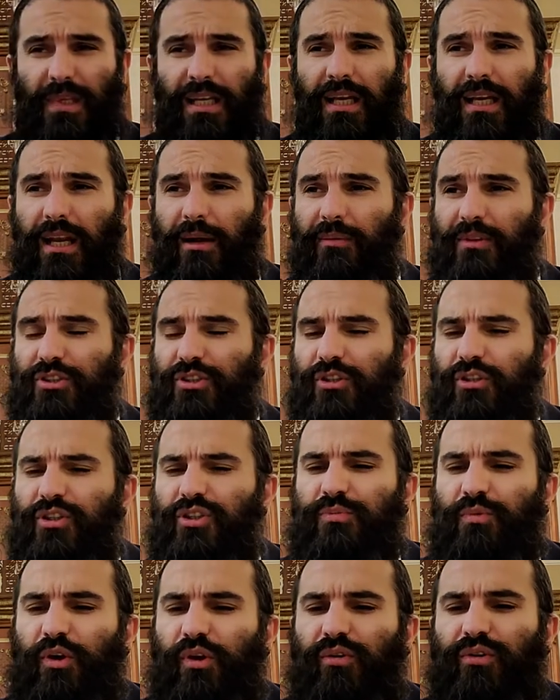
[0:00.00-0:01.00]
and how much
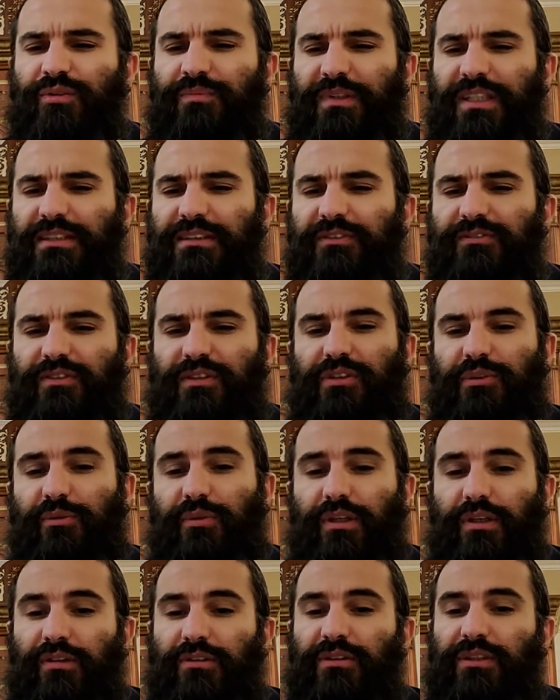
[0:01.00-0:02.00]
HaKadosh Baruch Hu is native to the
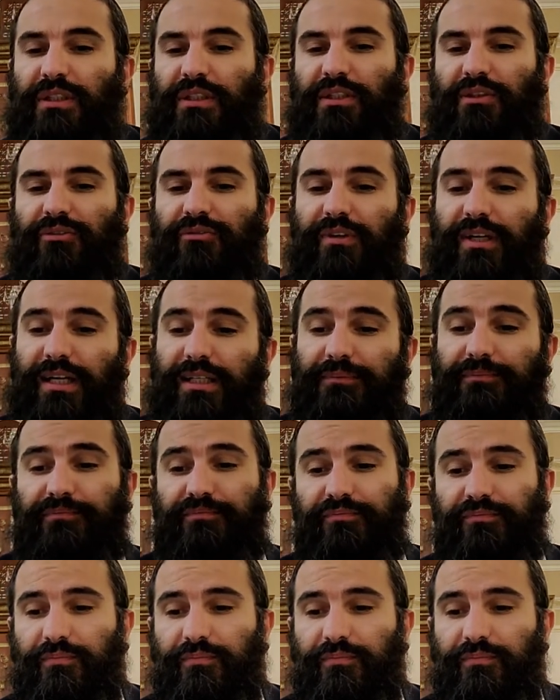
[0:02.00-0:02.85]
world, right?